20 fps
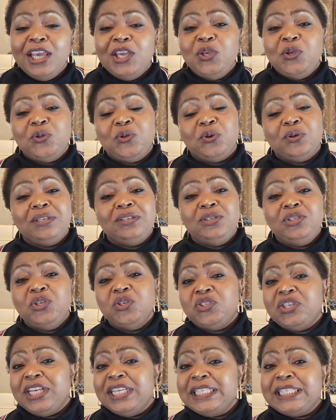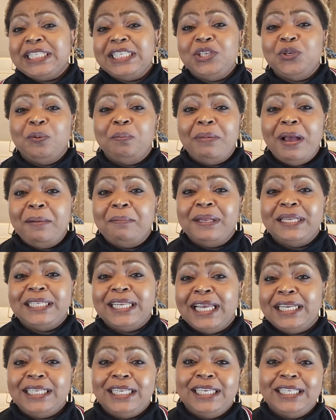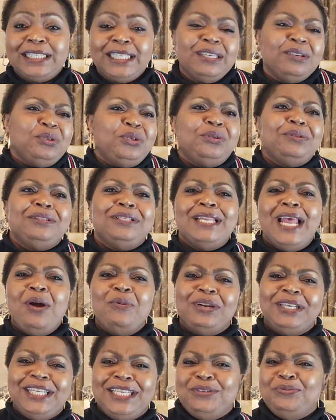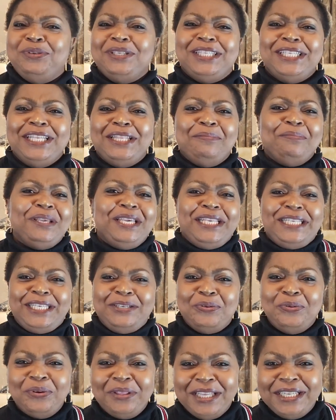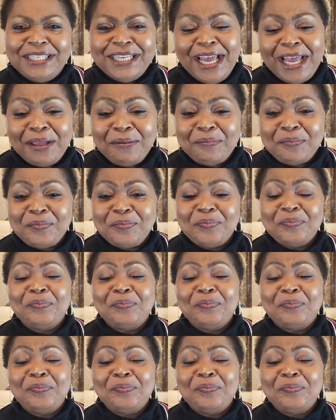You don't usually see your mom and dad kissing. Nowadays we see them kissing all the time.